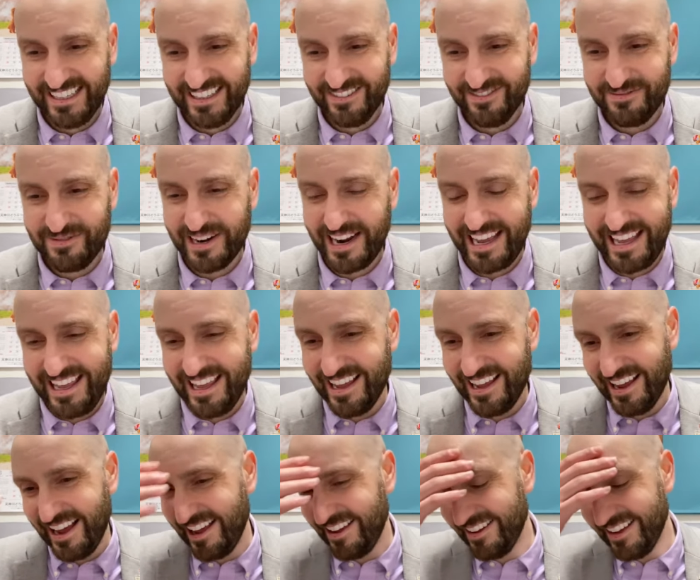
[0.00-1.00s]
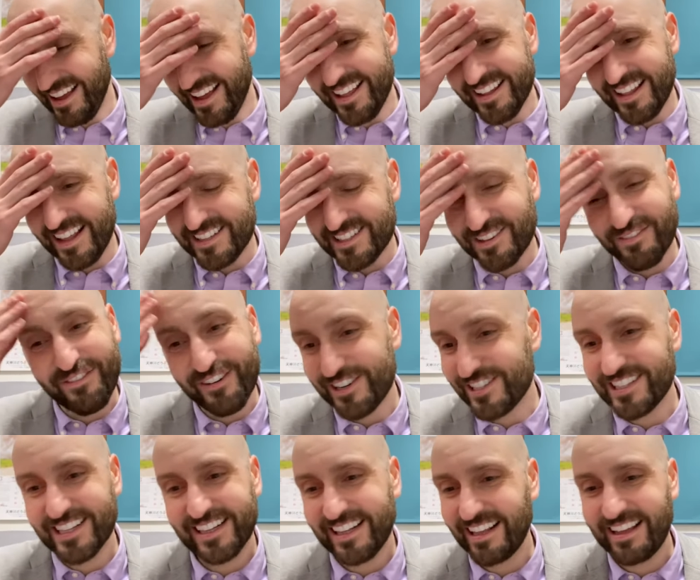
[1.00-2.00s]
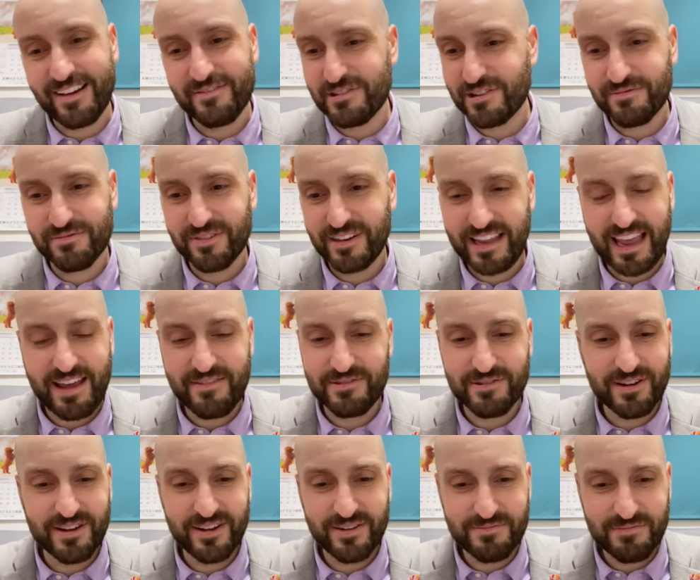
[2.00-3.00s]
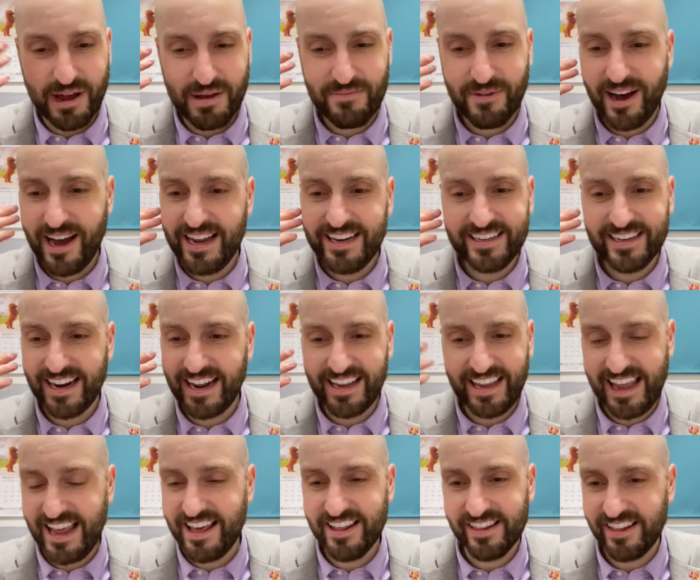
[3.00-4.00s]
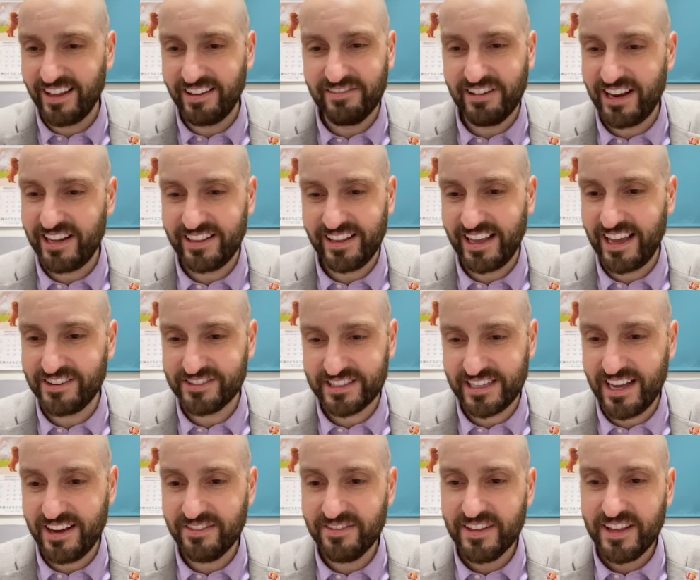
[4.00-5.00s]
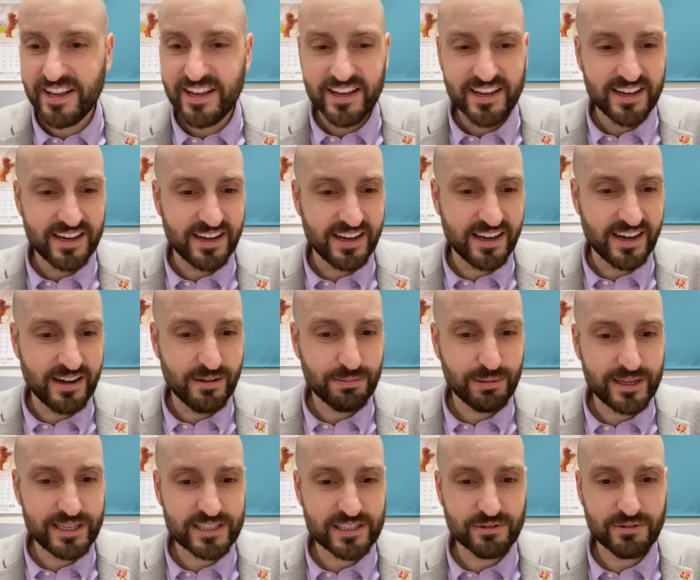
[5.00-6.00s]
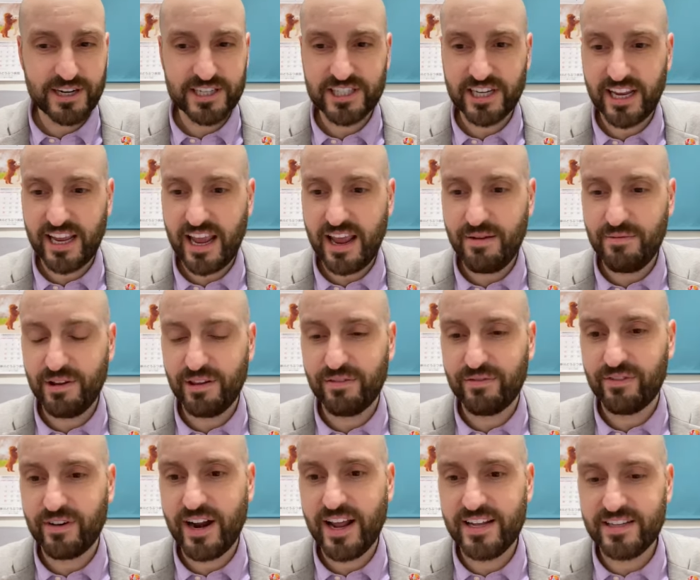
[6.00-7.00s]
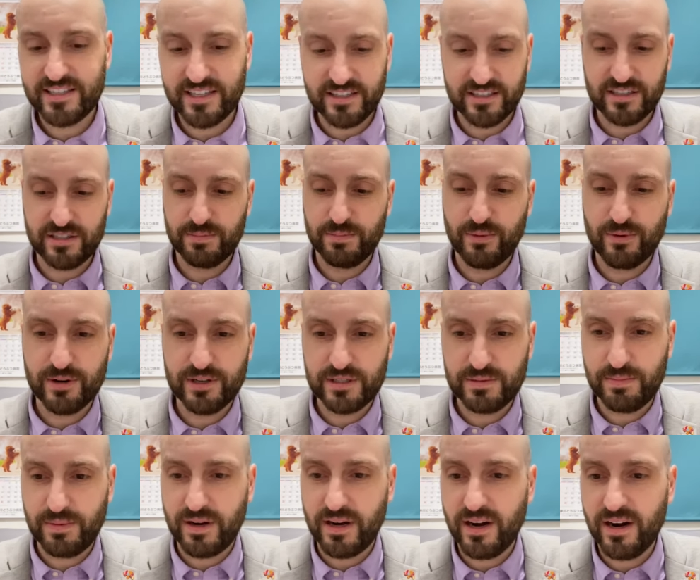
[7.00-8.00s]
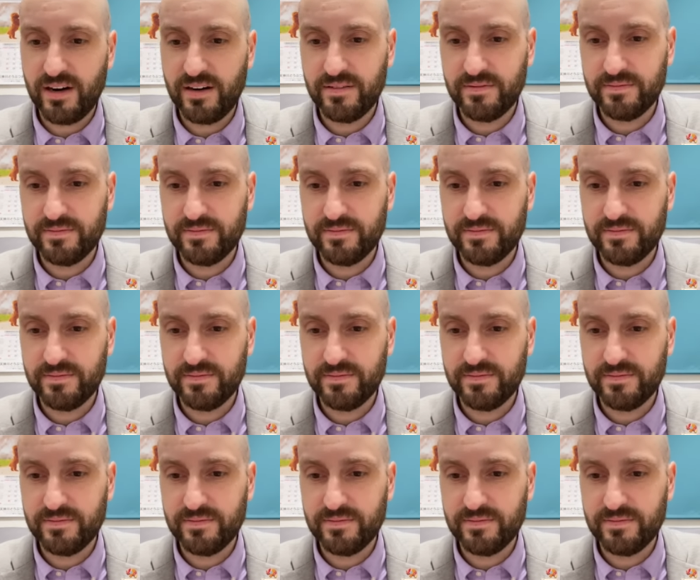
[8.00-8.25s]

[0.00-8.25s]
But that's the first thing that came to my mind, and I can't think of anything else now. Place to watch a game with friends is a sports bar.